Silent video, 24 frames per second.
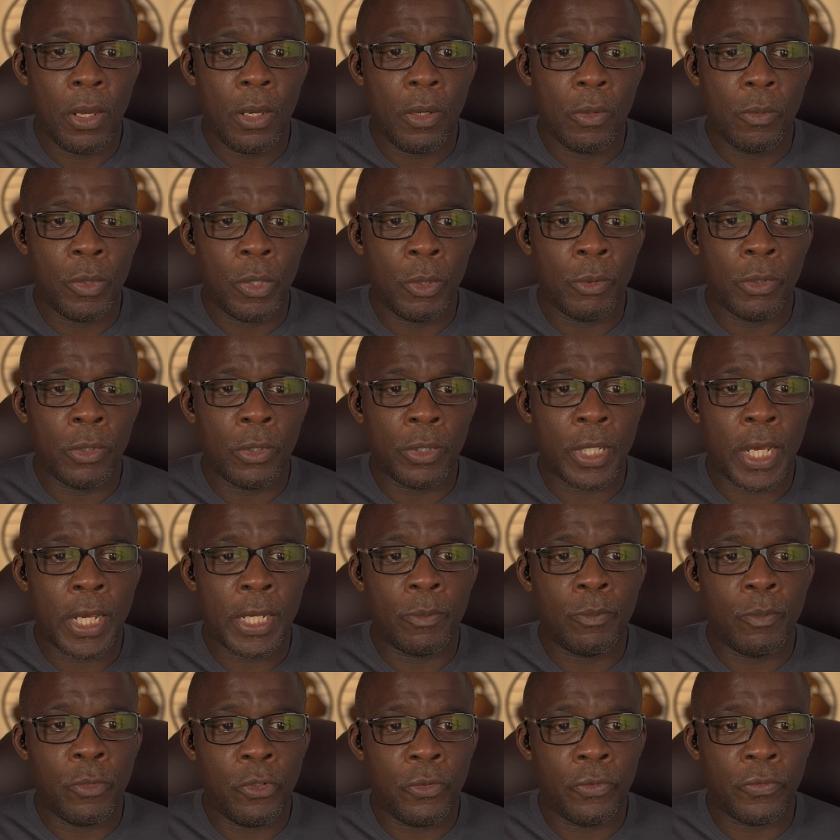We will then
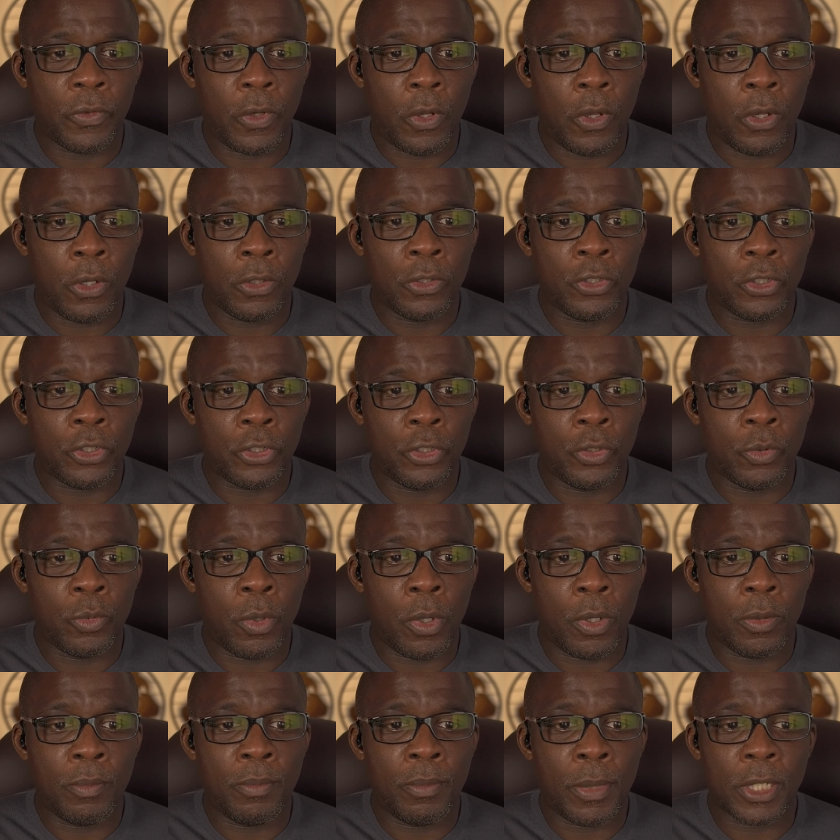move on to
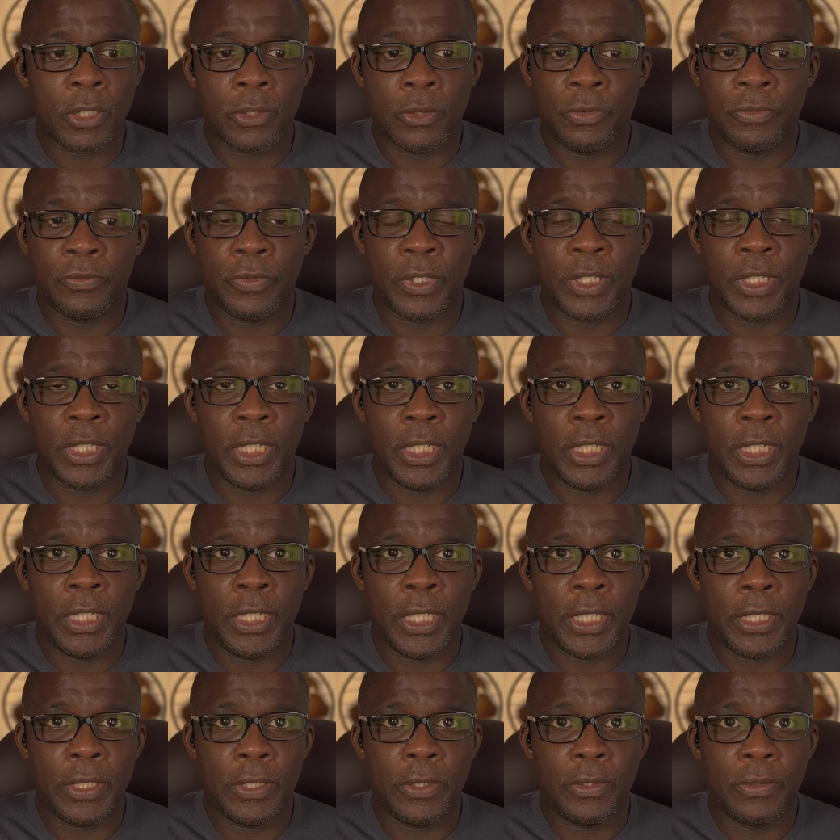what muscle fatigue
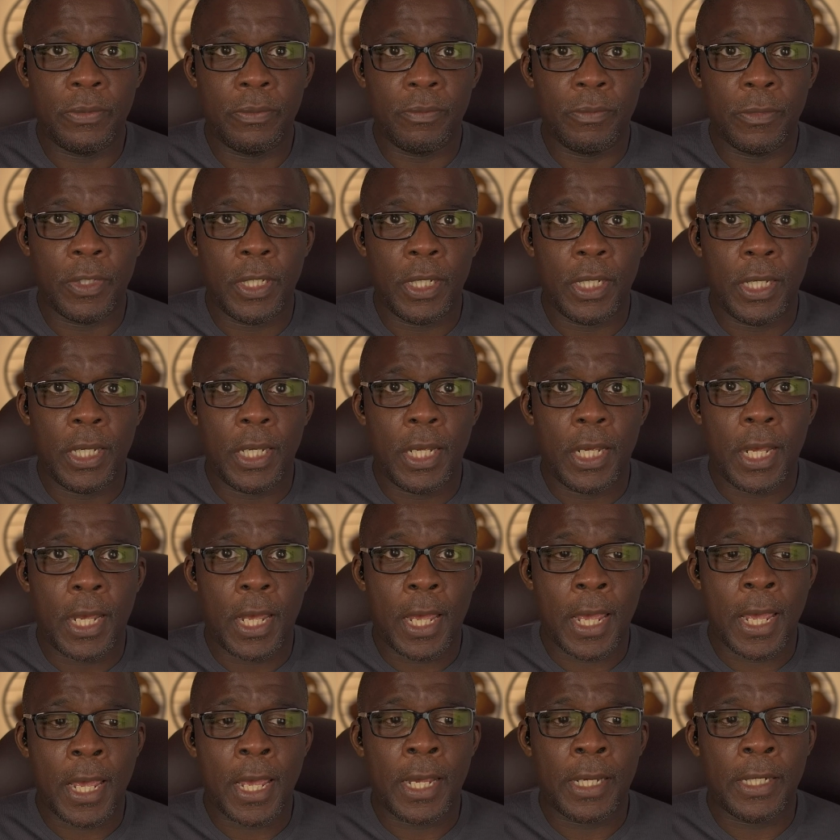is
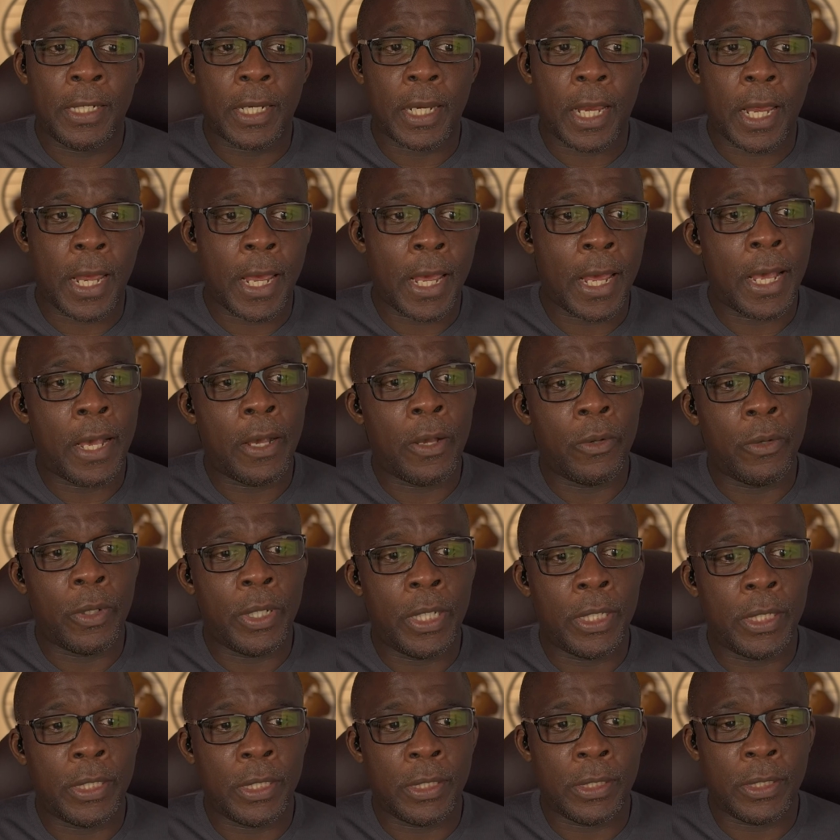and how
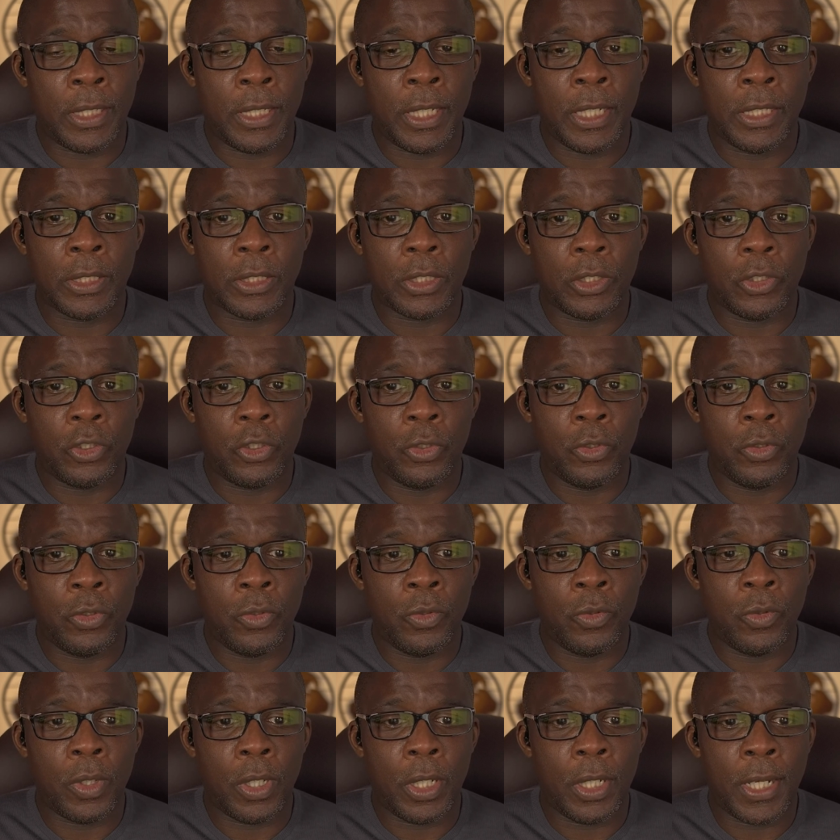it is linked
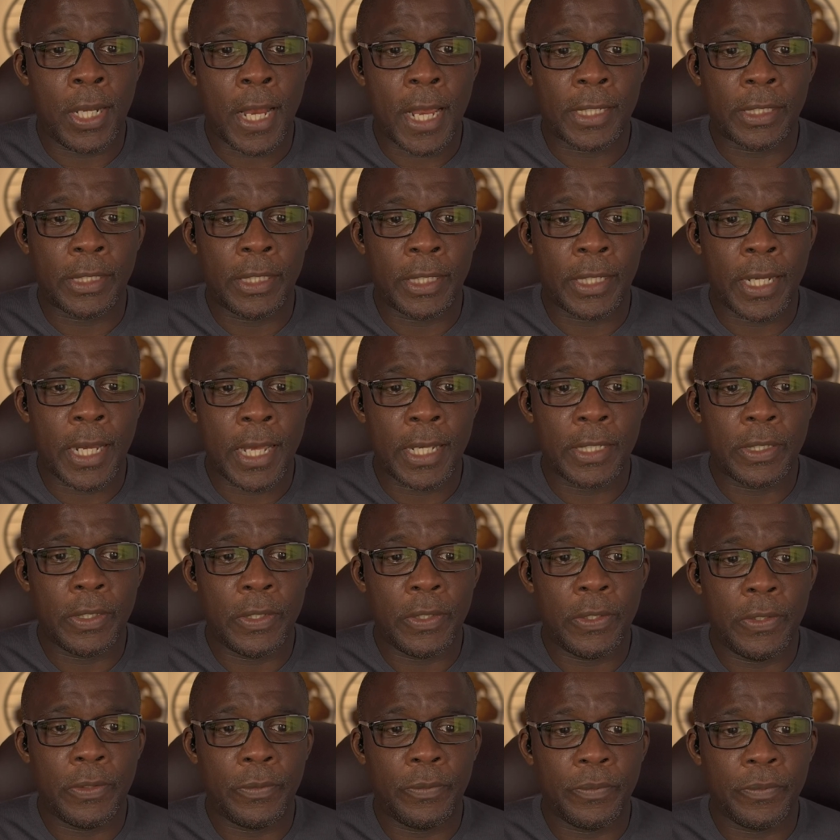to lactic
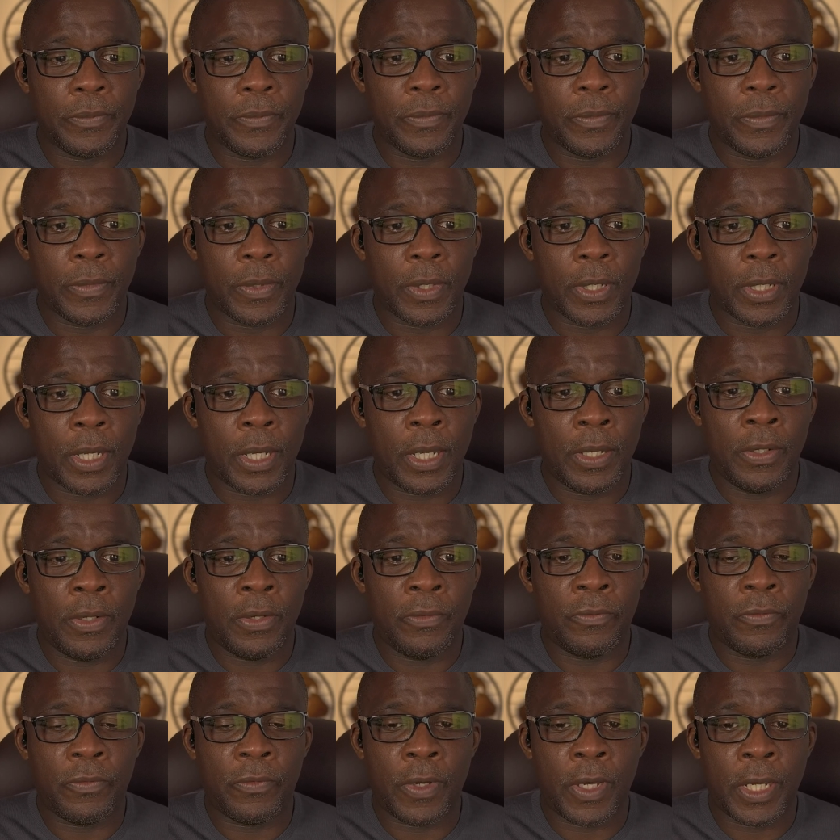acid. And then
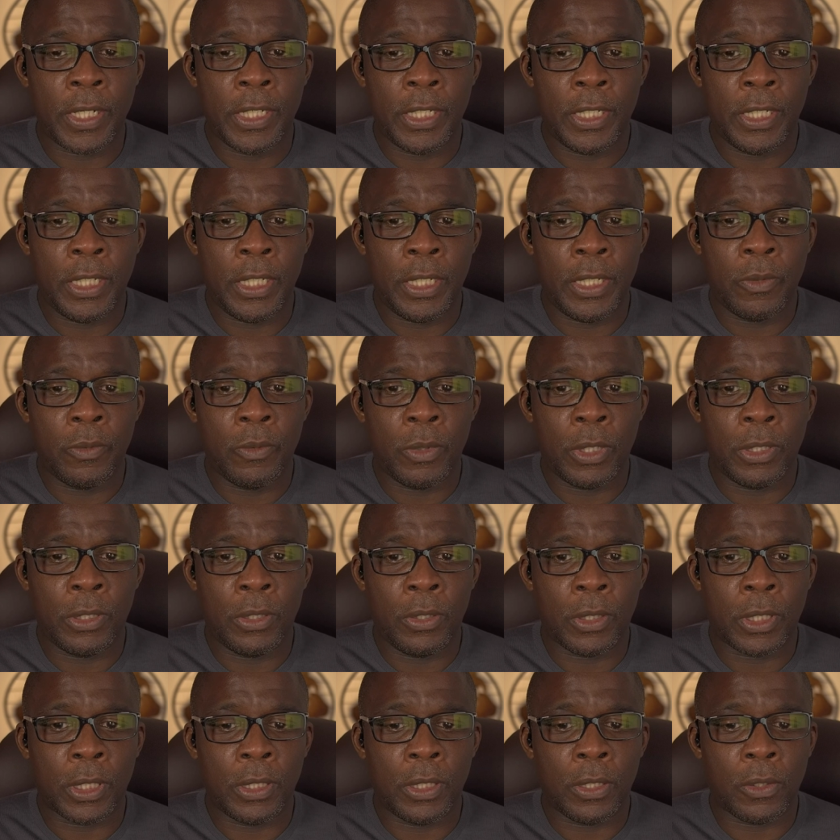finally, we'll
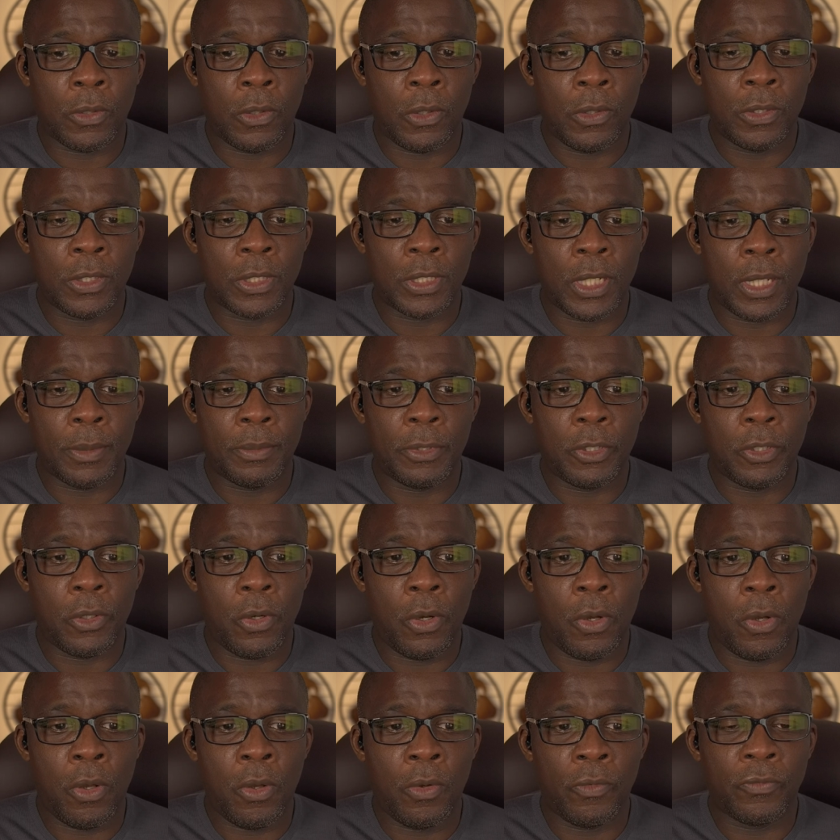look at the concept
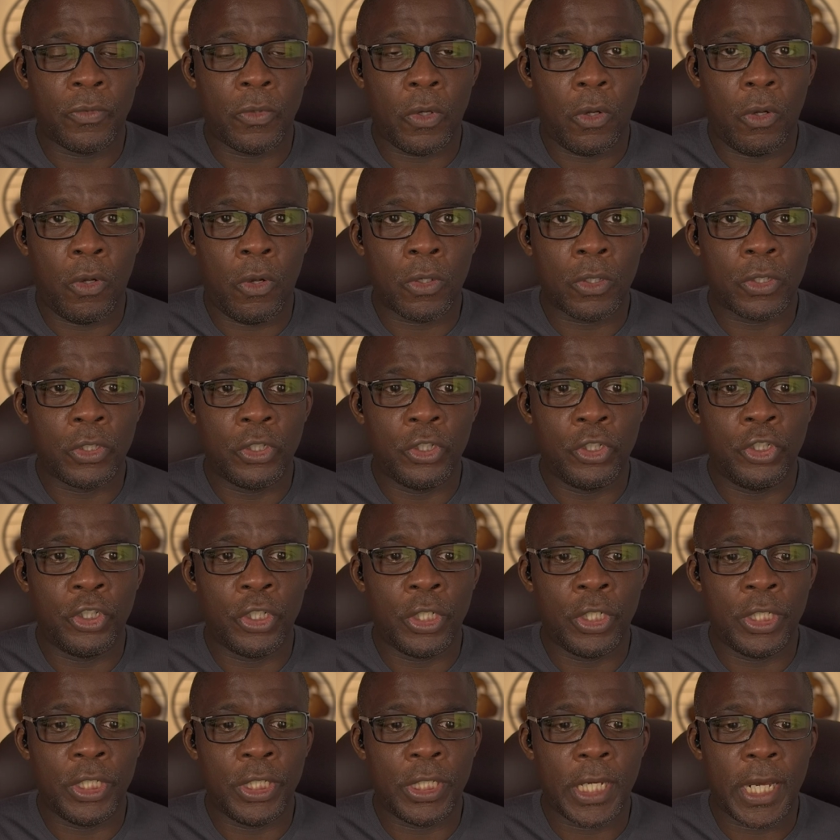of
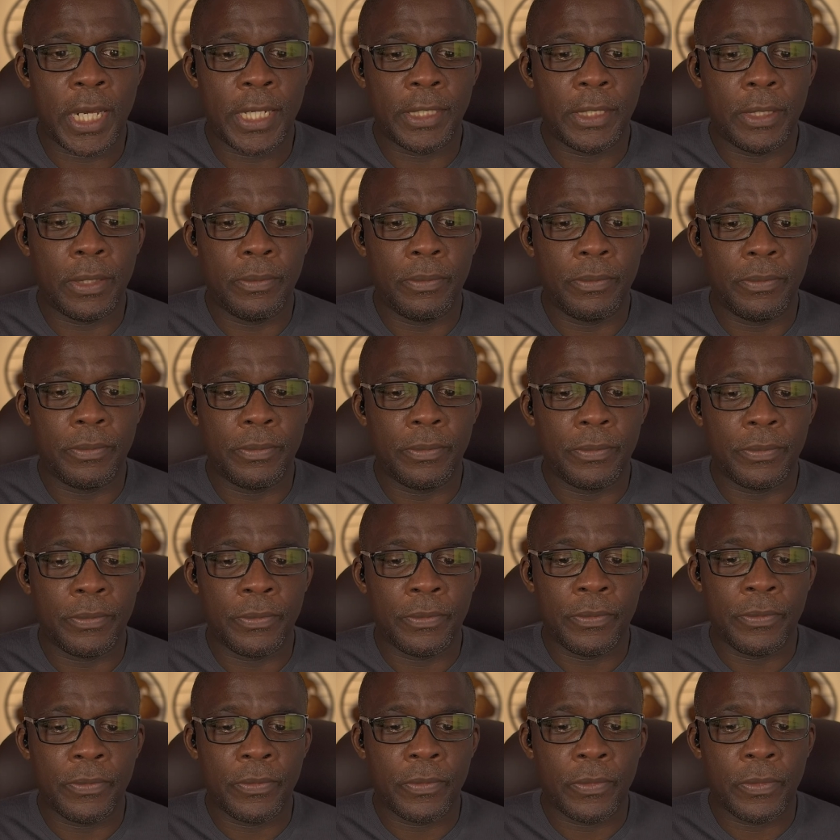oxygen debt.
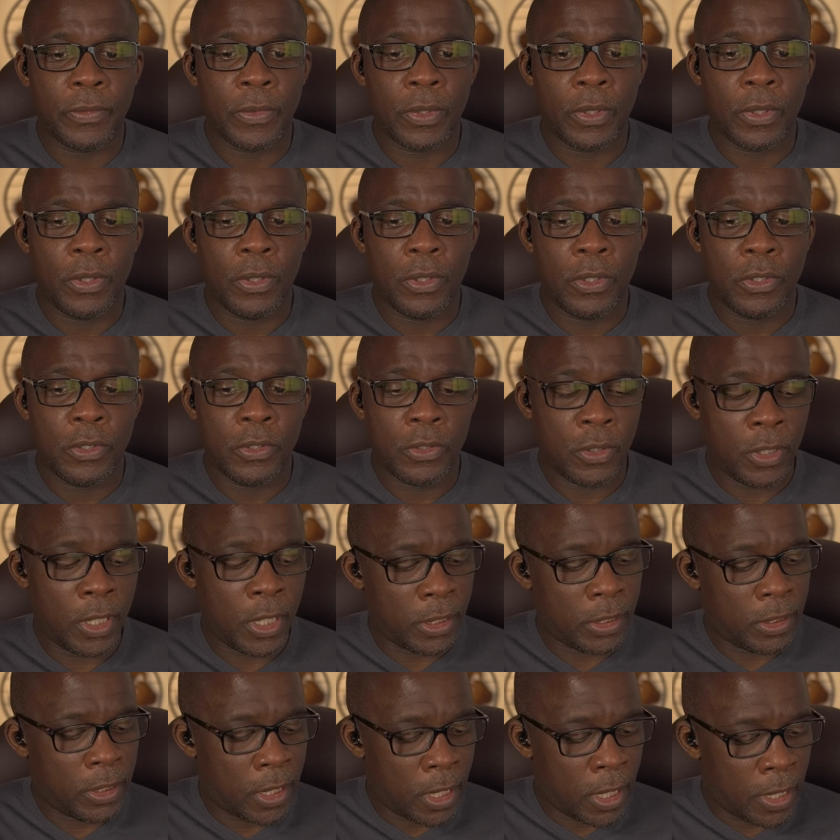So
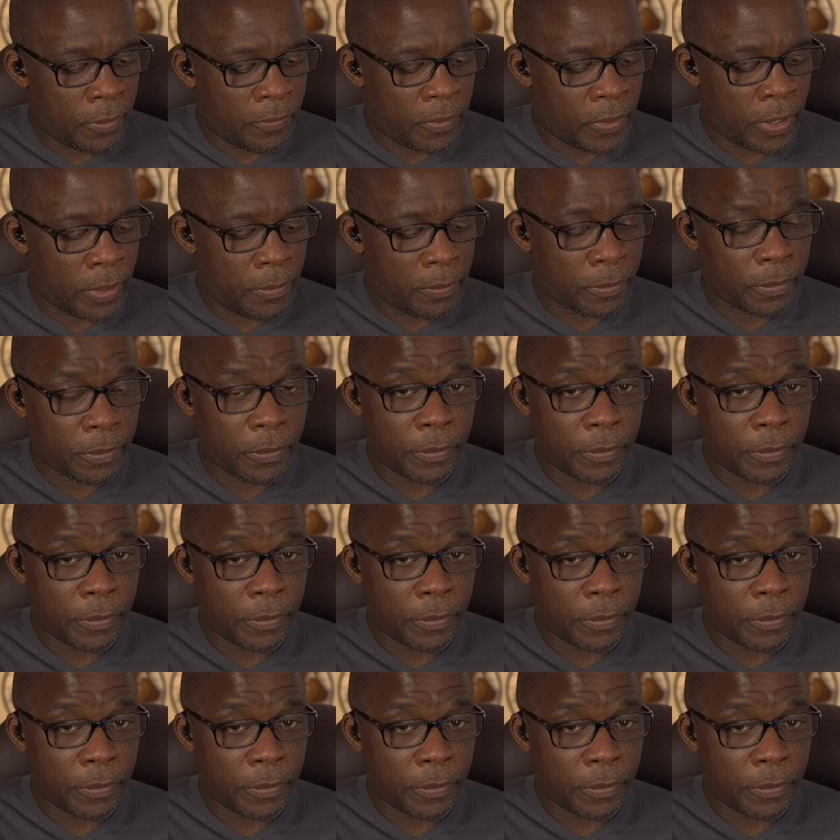let's dive in.